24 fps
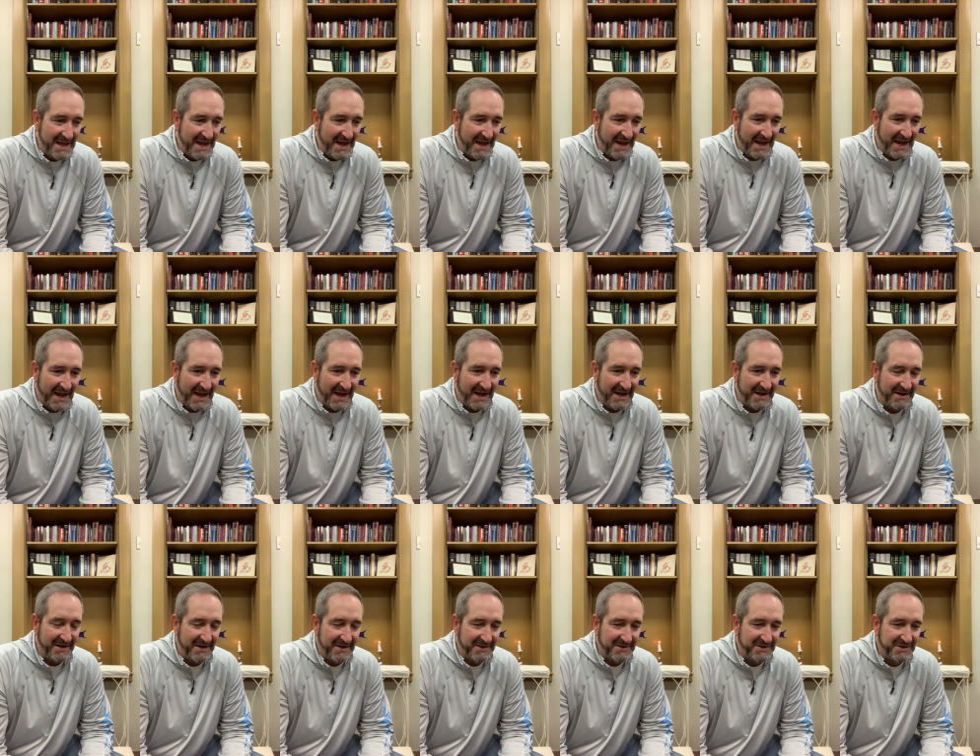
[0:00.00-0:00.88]

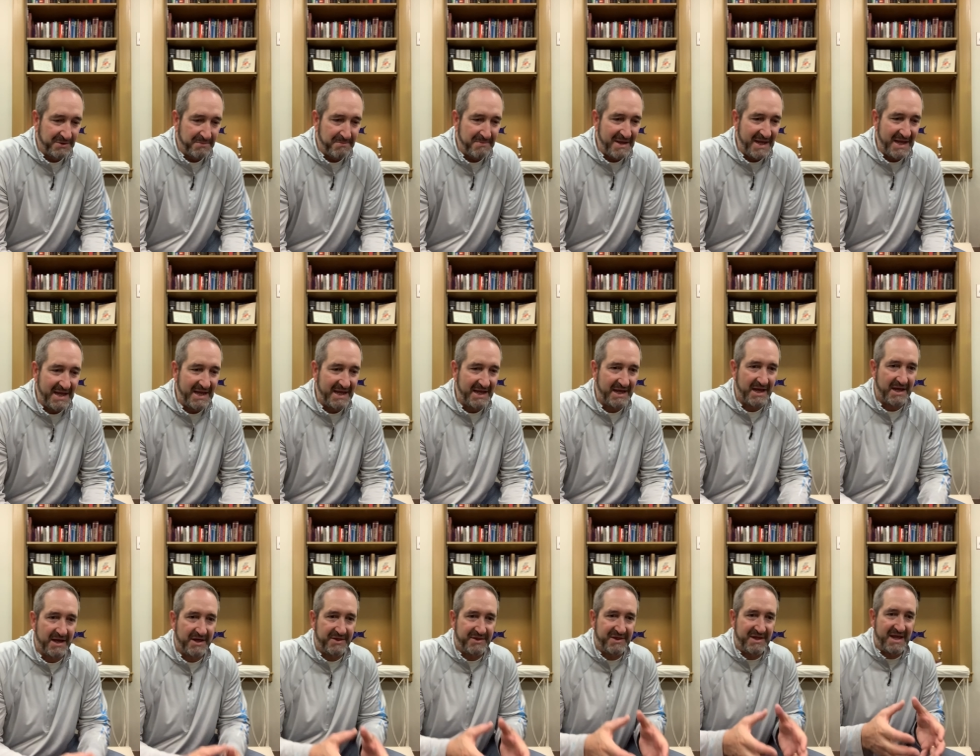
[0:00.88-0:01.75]
And to
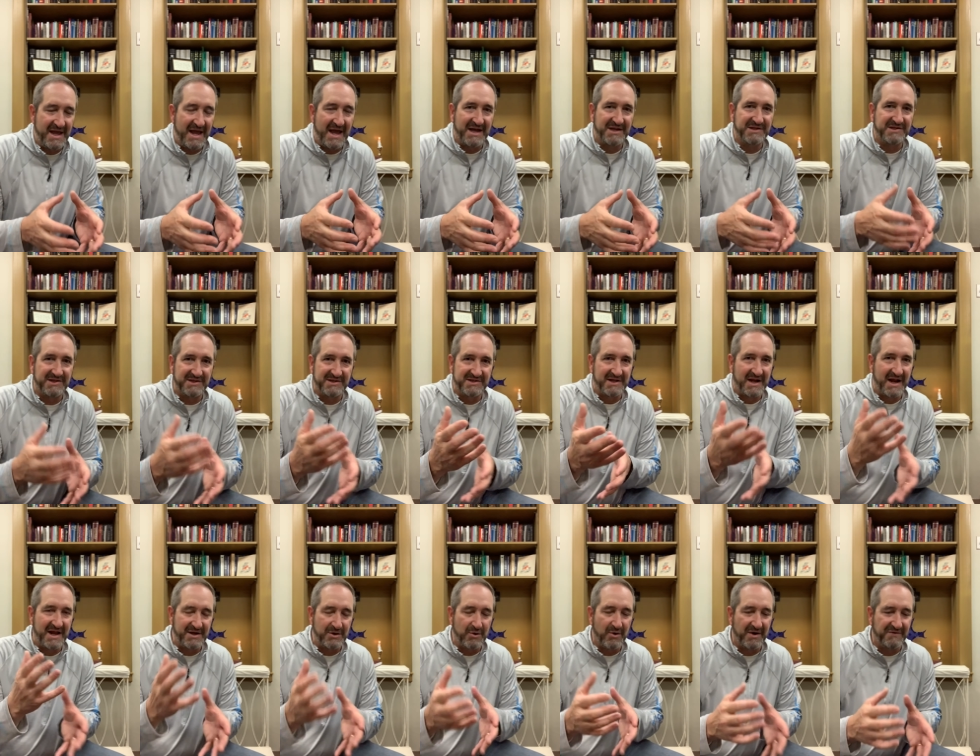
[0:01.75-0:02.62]
me, the essence,
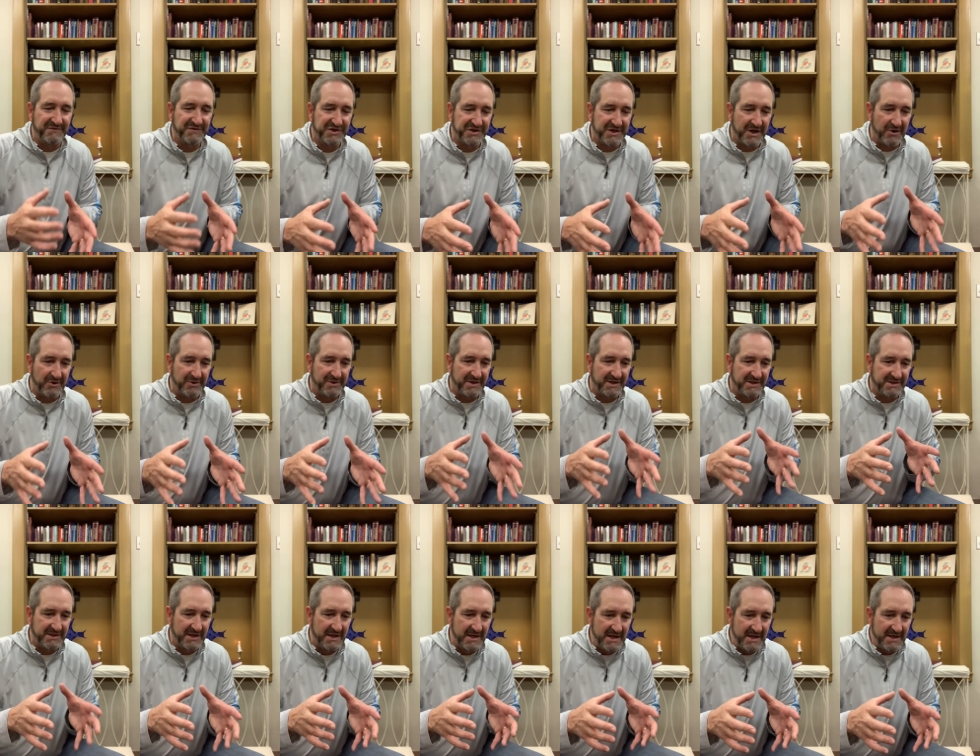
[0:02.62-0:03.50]
and I know I've shared
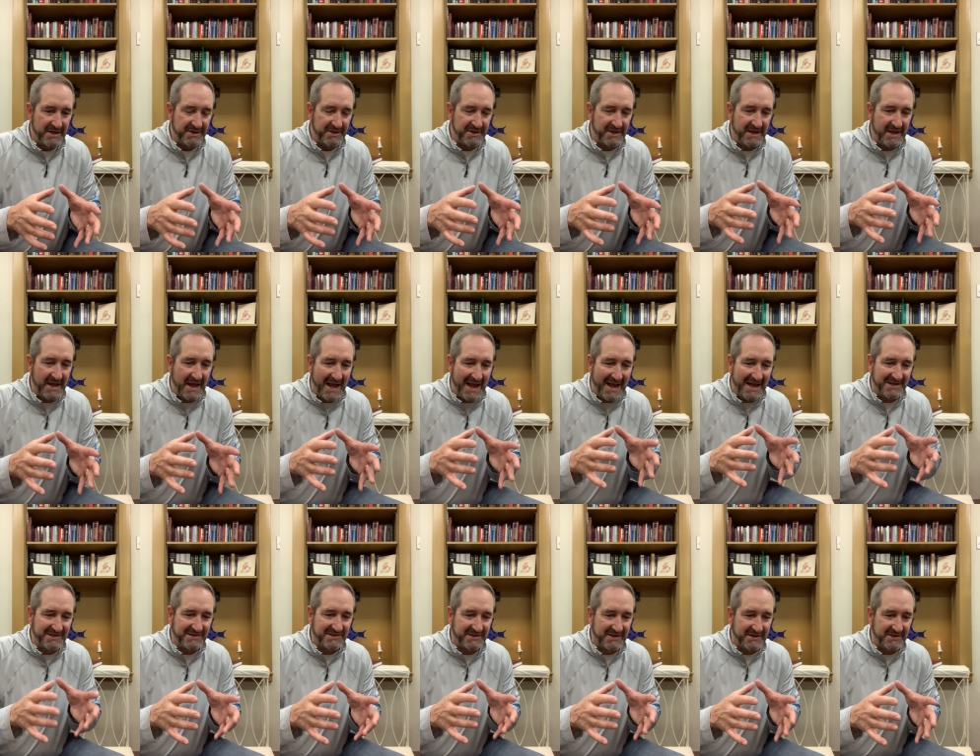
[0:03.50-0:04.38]
this, the
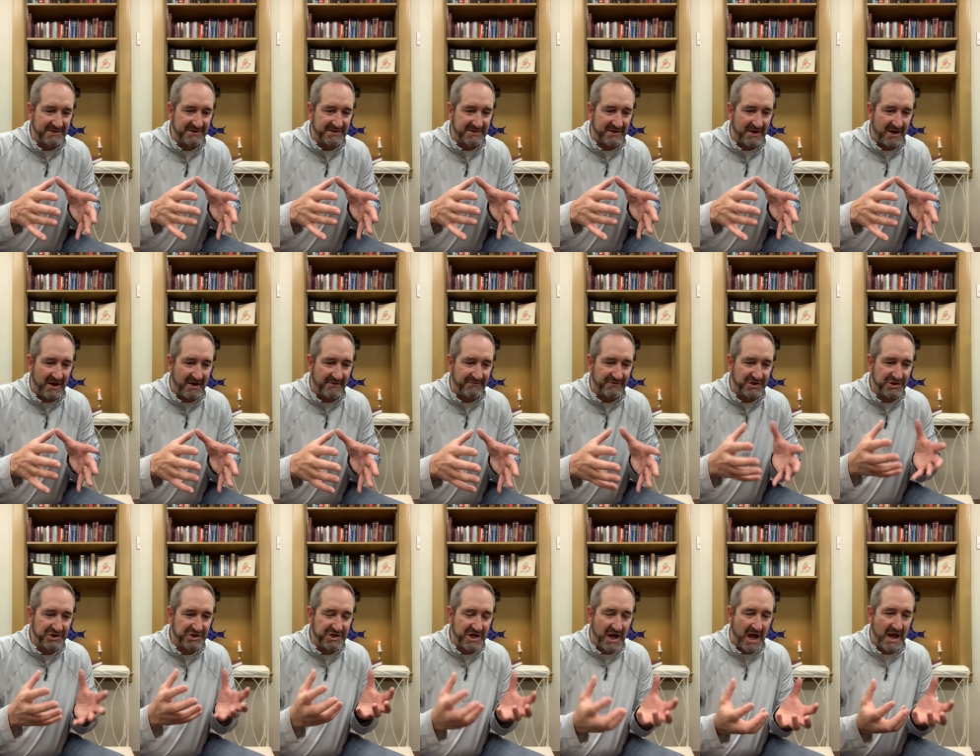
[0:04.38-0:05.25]
essence of a
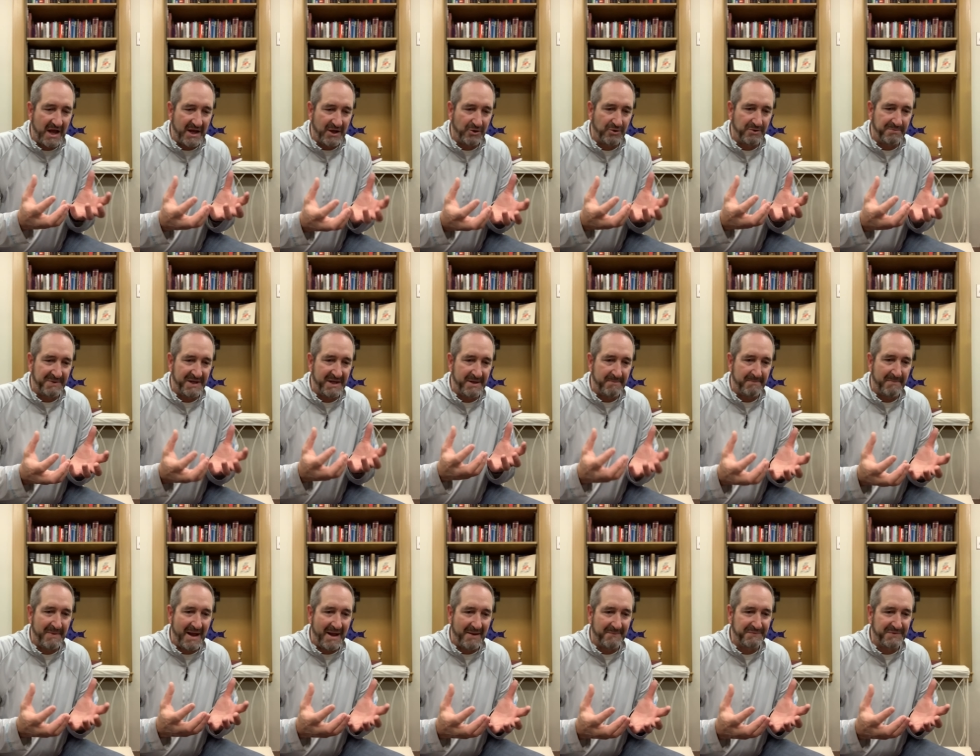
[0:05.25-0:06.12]
child being
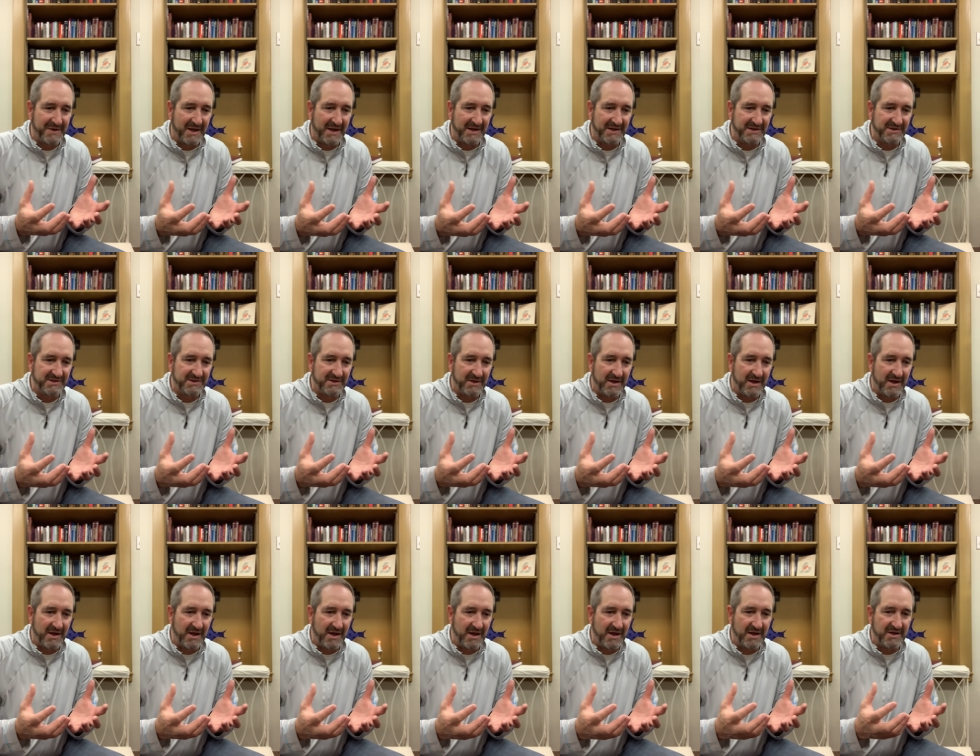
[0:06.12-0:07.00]
baptized, uh,
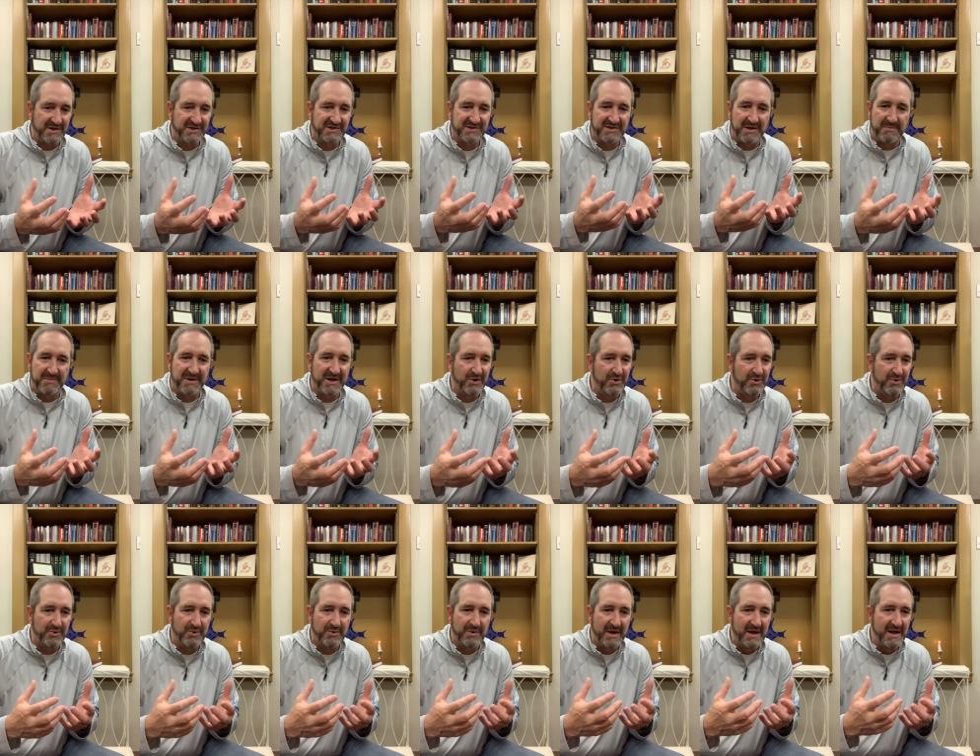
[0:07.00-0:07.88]
uh somebody
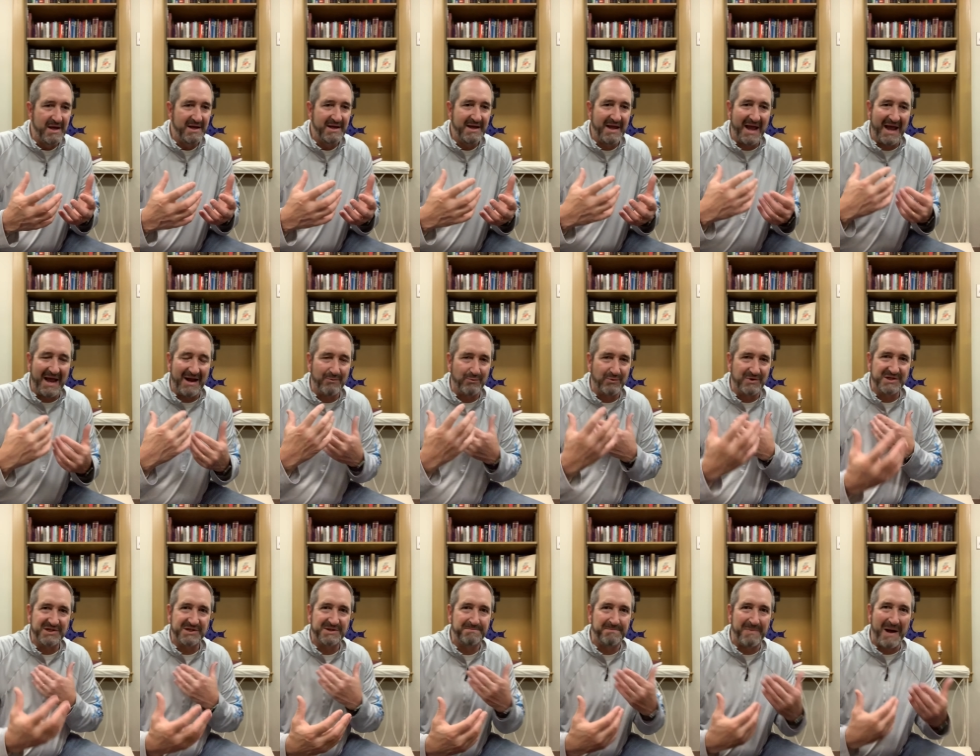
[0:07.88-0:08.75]
who can't
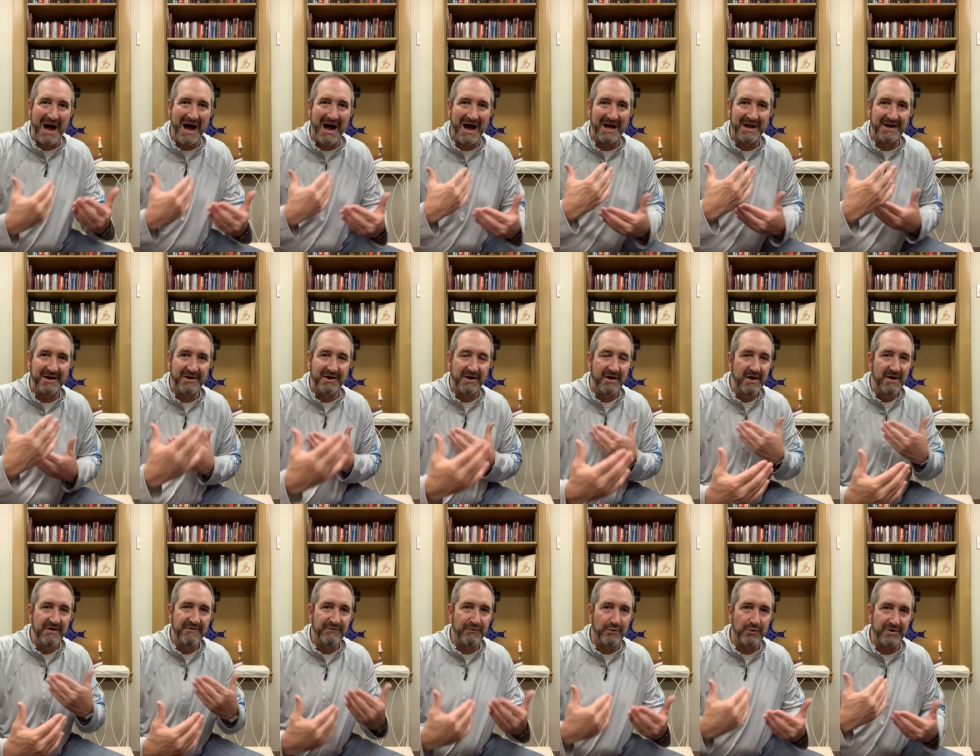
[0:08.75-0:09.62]
respond
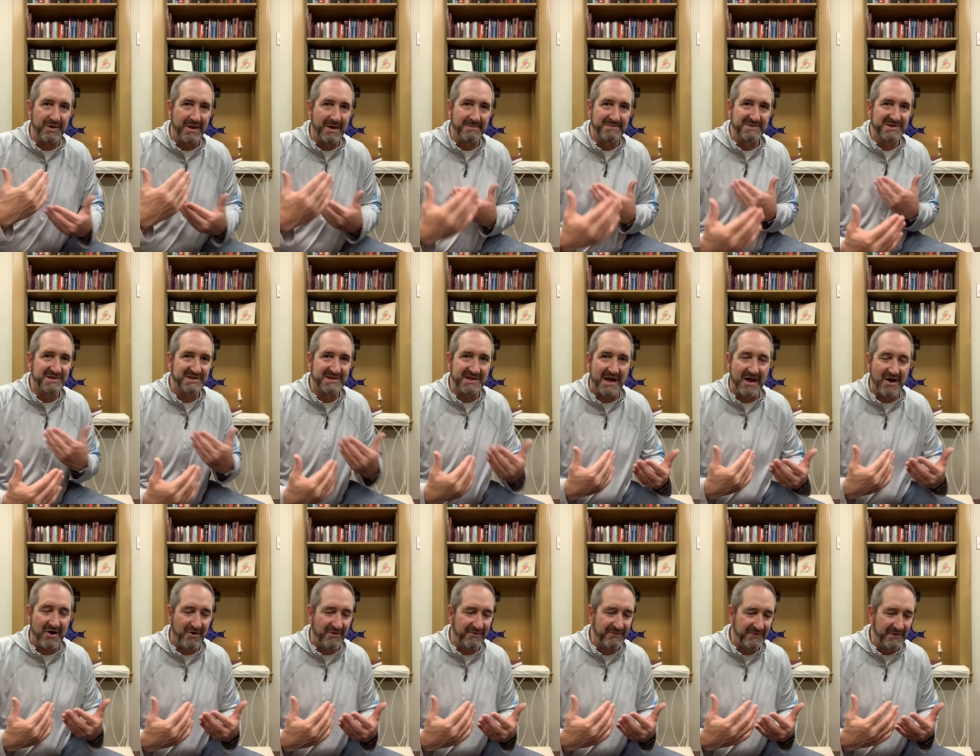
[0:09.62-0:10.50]
for
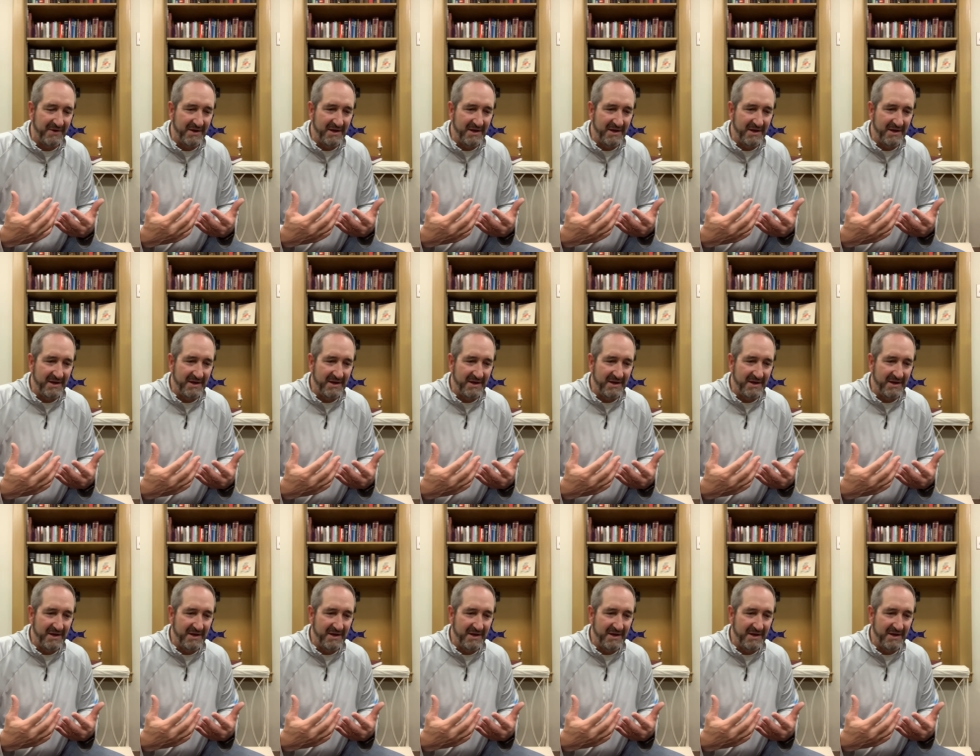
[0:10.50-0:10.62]
themselves,